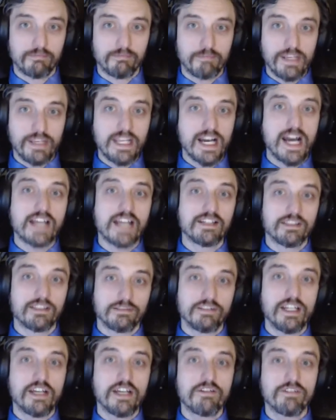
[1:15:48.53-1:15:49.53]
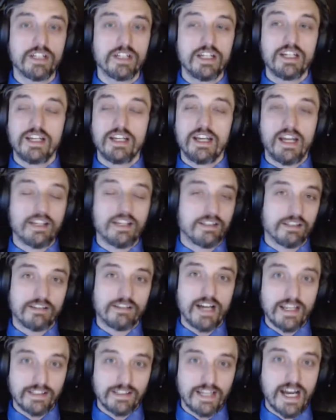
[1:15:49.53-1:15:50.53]
behind to live
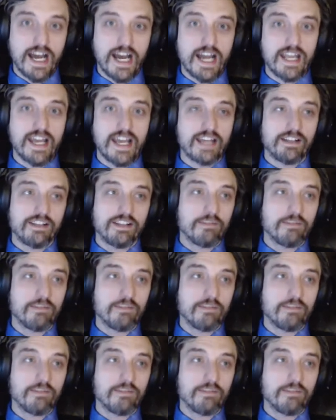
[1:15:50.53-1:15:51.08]
until I die at